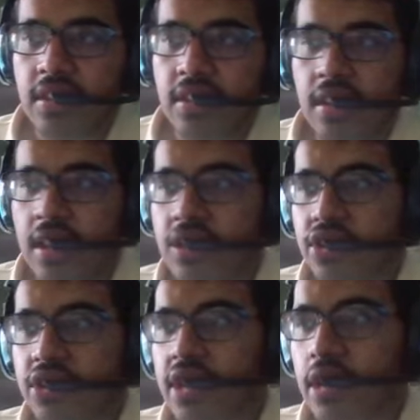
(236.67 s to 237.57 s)
it's
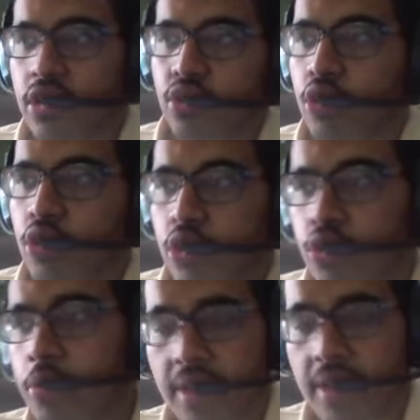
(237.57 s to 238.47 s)
just like
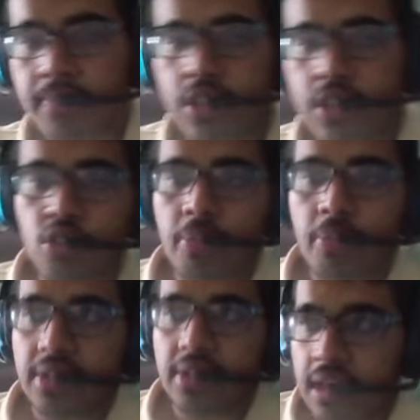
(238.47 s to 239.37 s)
Shukri,
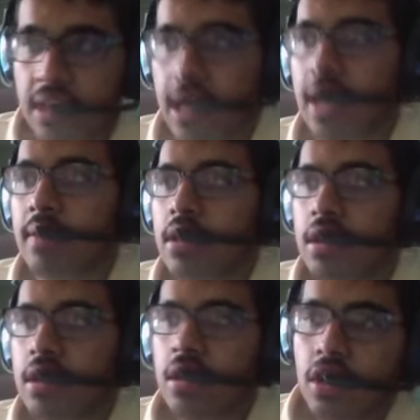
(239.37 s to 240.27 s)
uh,
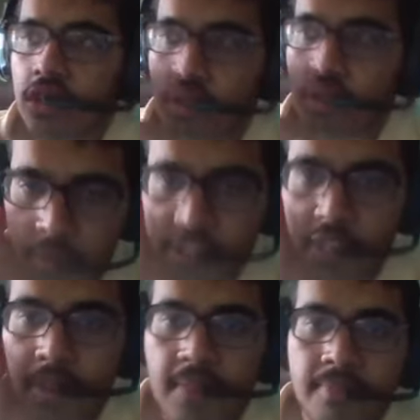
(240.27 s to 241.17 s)

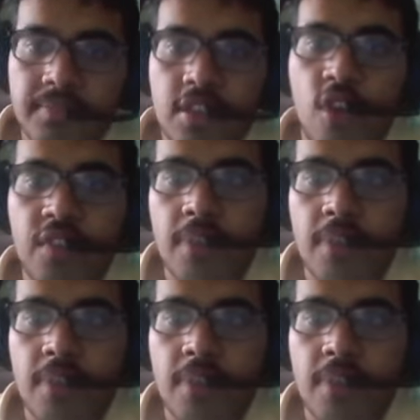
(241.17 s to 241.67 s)
Shukrovsky. Hopefully, I